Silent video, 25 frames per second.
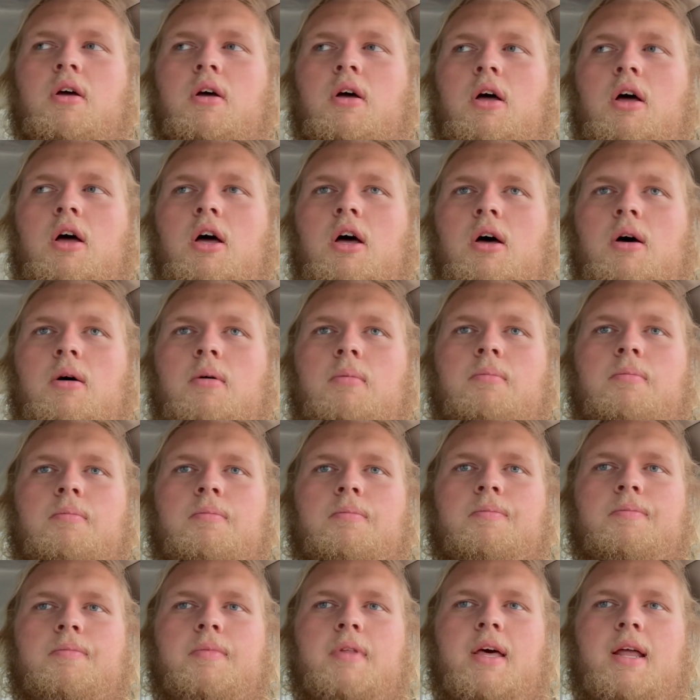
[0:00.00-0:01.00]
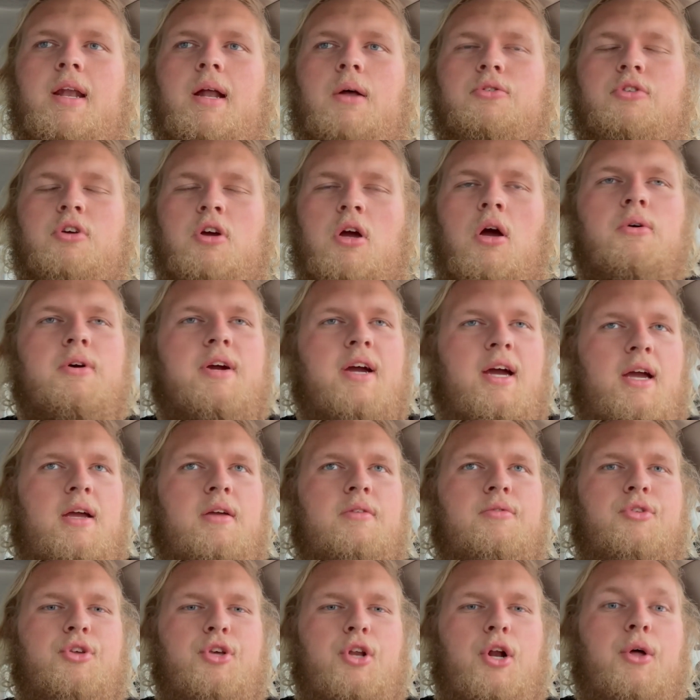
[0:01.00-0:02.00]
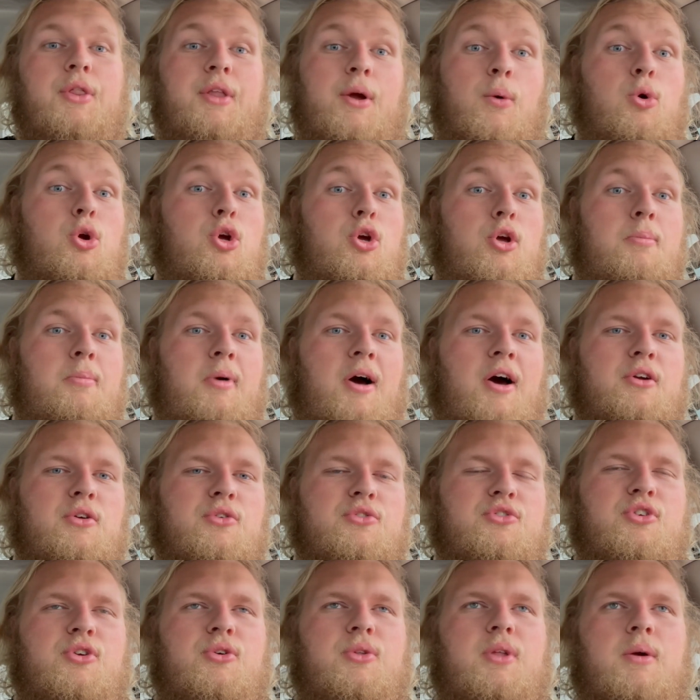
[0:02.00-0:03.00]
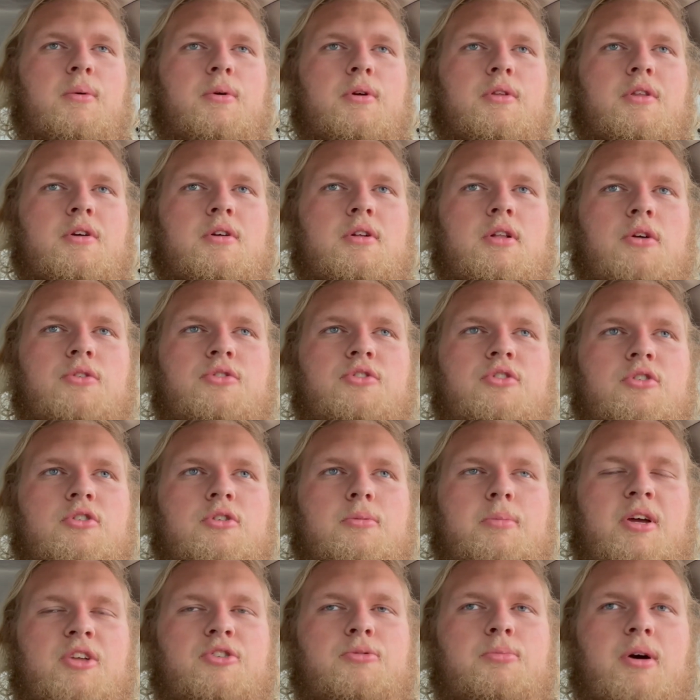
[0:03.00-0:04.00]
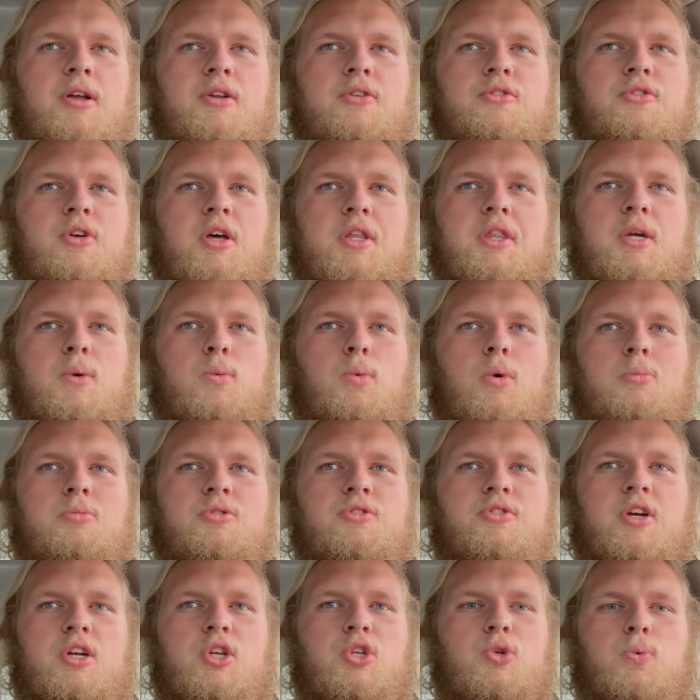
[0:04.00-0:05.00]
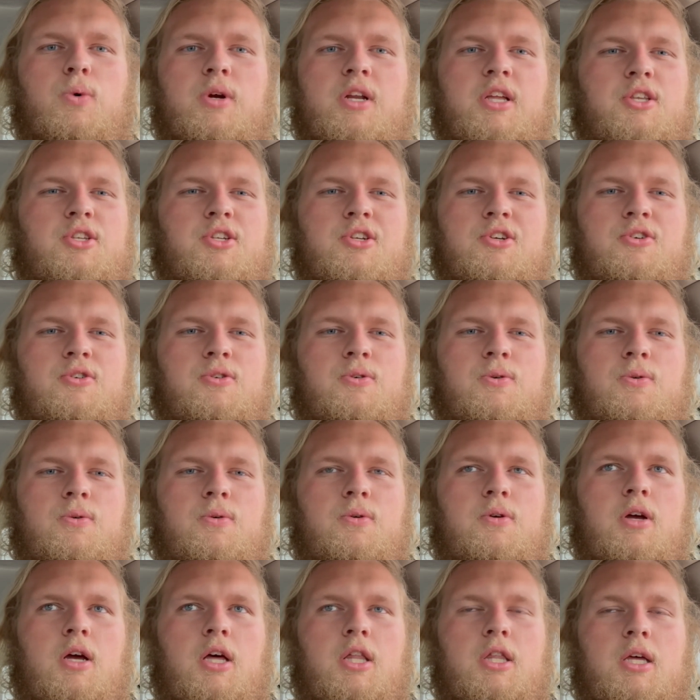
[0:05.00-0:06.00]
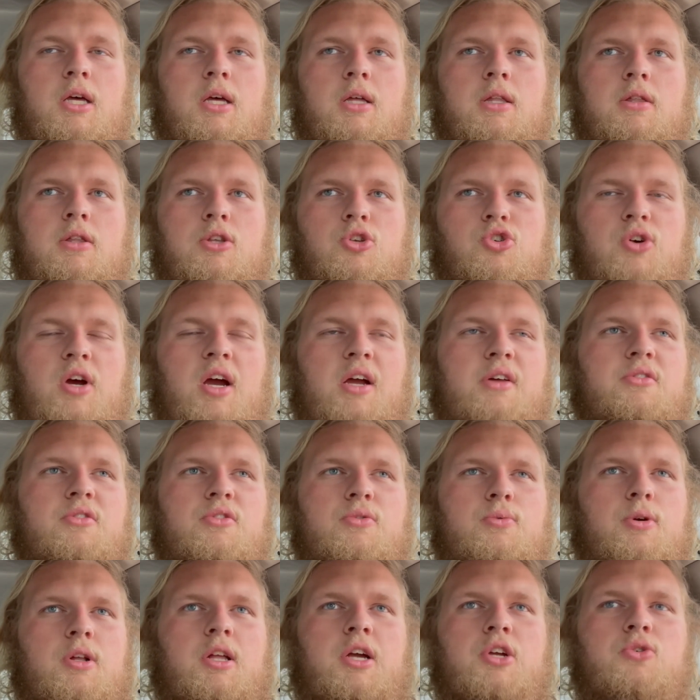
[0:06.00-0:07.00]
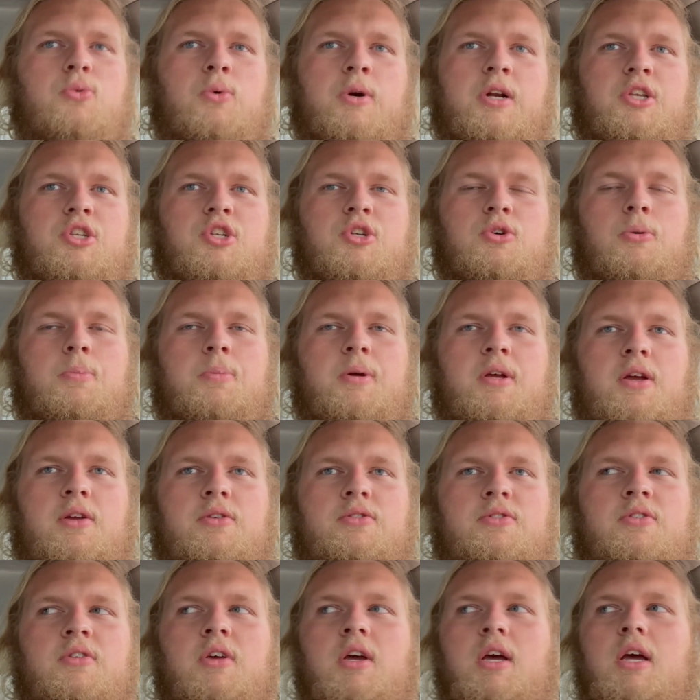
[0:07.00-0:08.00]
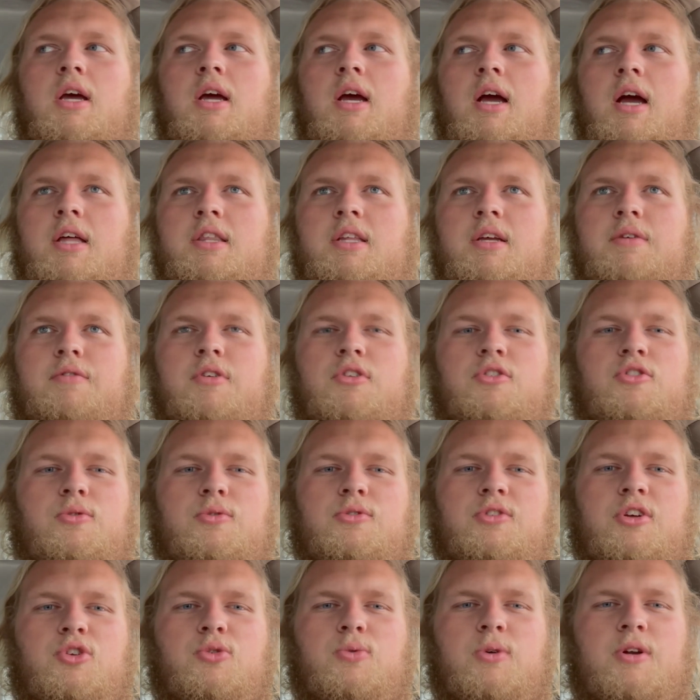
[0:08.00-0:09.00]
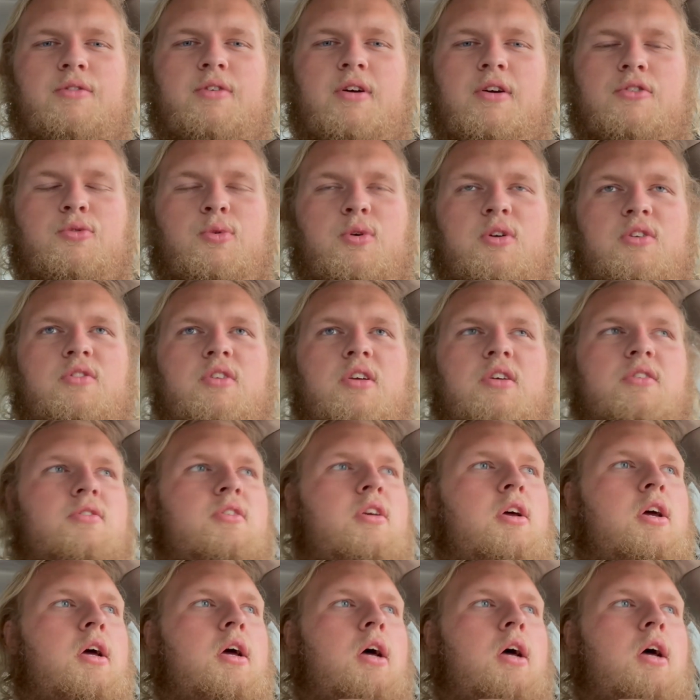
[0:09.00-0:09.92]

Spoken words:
And I was like, okay, you know, and they were good models too. They were the closer to base models. So I think one was like 22, the Traxes were like 22 a piece, and the Envista was like 25, 26.